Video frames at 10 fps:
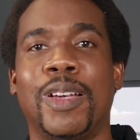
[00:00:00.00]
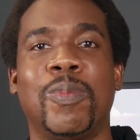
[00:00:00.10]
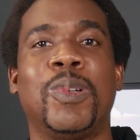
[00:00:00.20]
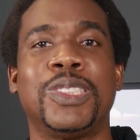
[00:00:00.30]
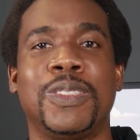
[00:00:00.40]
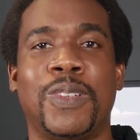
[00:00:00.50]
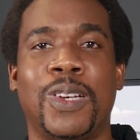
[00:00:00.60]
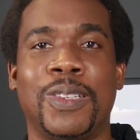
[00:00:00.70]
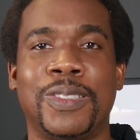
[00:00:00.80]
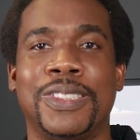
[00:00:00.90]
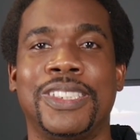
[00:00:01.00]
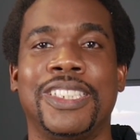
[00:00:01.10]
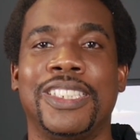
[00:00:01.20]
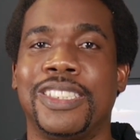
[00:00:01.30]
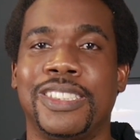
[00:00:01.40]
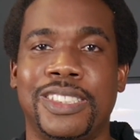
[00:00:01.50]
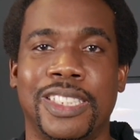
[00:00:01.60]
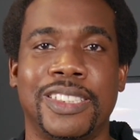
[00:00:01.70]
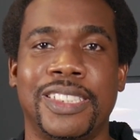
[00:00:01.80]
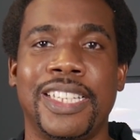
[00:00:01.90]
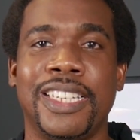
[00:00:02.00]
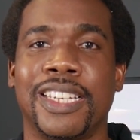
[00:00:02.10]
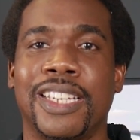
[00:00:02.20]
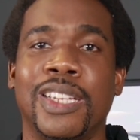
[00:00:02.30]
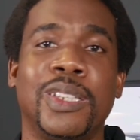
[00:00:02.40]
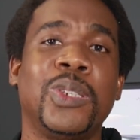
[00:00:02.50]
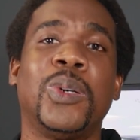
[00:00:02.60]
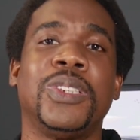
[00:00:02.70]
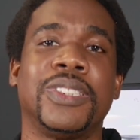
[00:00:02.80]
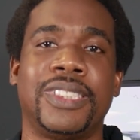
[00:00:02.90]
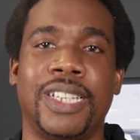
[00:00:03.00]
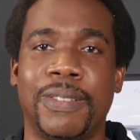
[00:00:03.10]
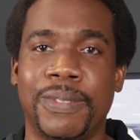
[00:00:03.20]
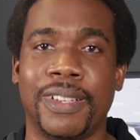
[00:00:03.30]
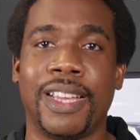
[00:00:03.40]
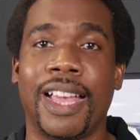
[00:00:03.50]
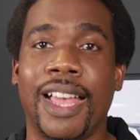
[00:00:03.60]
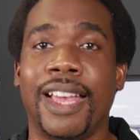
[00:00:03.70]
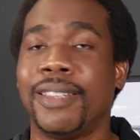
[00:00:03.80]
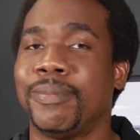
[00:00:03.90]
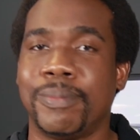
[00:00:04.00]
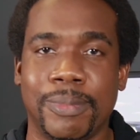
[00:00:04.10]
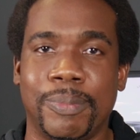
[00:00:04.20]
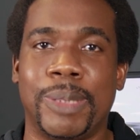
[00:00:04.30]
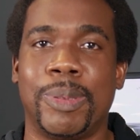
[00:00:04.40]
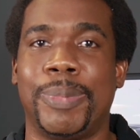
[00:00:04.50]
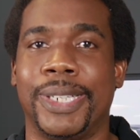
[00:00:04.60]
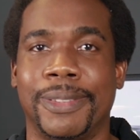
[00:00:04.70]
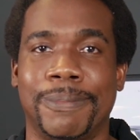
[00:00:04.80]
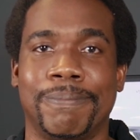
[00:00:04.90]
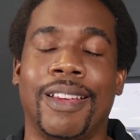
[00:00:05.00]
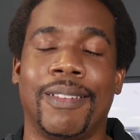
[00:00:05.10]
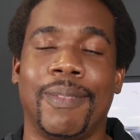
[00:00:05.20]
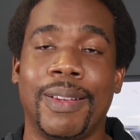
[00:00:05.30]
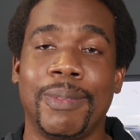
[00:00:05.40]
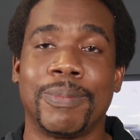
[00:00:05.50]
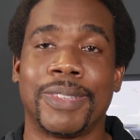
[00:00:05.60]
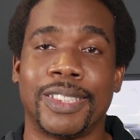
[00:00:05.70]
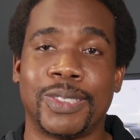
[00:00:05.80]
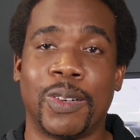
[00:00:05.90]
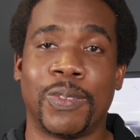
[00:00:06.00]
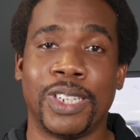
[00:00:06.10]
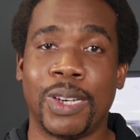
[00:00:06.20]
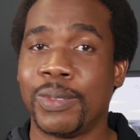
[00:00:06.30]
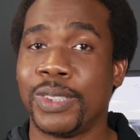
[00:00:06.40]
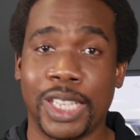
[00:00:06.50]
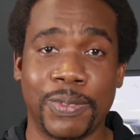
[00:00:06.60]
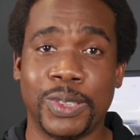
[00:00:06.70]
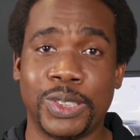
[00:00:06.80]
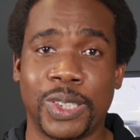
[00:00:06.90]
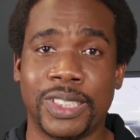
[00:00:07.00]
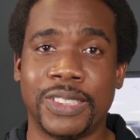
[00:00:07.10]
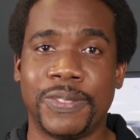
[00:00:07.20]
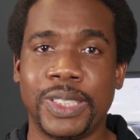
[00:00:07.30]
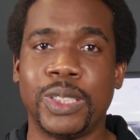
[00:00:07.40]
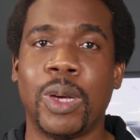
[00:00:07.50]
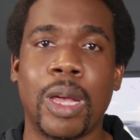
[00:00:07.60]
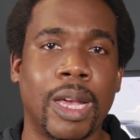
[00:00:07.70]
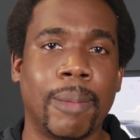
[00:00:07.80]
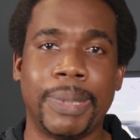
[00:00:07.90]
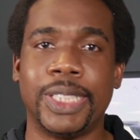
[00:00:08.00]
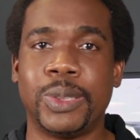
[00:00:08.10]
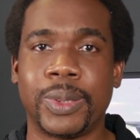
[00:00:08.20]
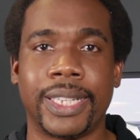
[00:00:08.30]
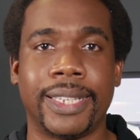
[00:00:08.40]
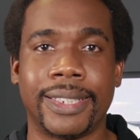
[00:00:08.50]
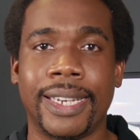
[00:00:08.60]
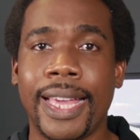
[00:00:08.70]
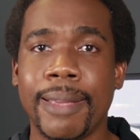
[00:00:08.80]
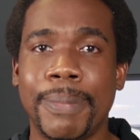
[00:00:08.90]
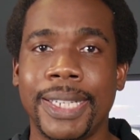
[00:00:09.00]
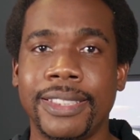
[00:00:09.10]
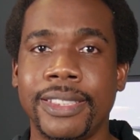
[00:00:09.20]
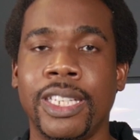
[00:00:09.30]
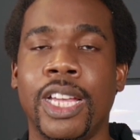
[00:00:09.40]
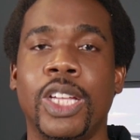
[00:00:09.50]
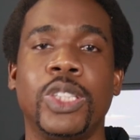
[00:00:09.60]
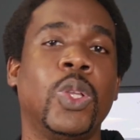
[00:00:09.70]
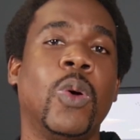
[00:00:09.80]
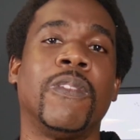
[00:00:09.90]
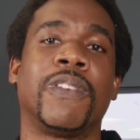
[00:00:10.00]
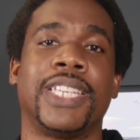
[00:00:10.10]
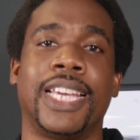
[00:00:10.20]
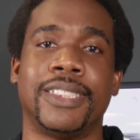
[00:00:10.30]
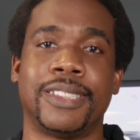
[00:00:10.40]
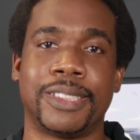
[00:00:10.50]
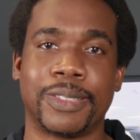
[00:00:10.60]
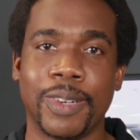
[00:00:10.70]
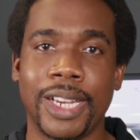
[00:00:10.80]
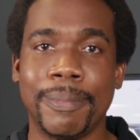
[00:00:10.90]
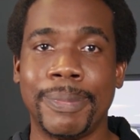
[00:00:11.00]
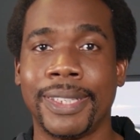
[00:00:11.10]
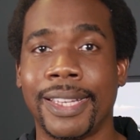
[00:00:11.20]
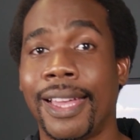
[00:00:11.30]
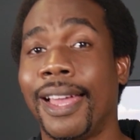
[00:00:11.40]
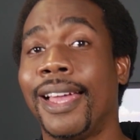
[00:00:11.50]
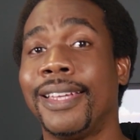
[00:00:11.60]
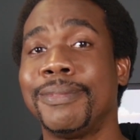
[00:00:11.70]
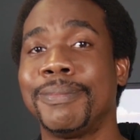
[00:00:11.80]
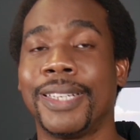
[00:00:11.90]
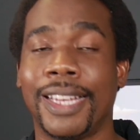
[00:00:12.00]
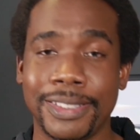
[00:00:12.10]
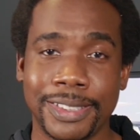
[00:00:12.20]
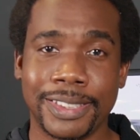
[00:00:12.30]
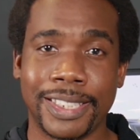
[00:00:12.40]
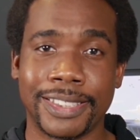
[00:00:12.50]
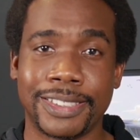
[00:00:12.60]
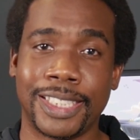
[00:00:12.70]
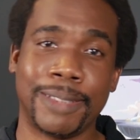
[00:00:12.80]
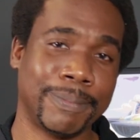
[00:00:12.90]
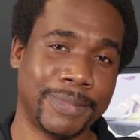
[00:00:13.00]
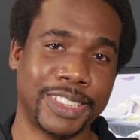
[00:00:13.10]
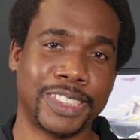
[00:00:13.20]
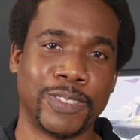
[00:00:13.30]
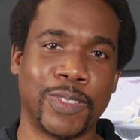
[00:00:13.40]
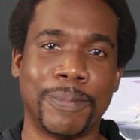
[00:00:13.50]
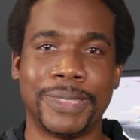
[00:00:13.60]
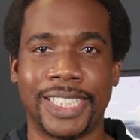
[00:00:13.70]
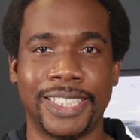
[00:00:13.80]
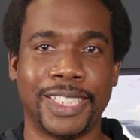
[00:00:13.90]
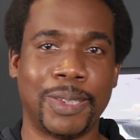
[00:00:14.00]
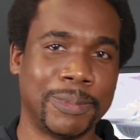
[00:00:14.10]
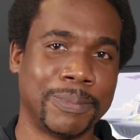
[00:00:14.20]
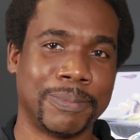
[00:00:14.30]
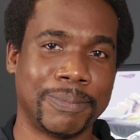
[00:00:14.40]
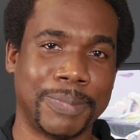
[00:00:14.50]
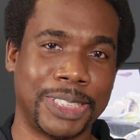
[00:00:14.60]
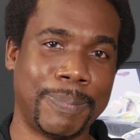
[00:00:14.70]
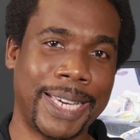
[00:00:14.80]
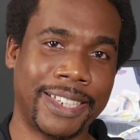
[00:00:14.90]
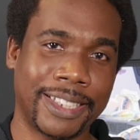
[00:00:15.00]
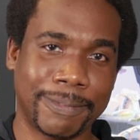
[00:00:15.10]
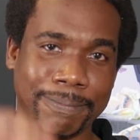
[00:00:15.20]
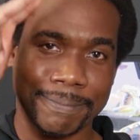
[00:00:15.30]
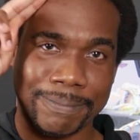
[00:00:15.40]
Most of all, just think, know yourself, and be prepared. Well, that's all for now. If you enjoyed this video, please do click the like button. Don't forget to subscribe. And until the next time, this is the Rum signing out. Bis später.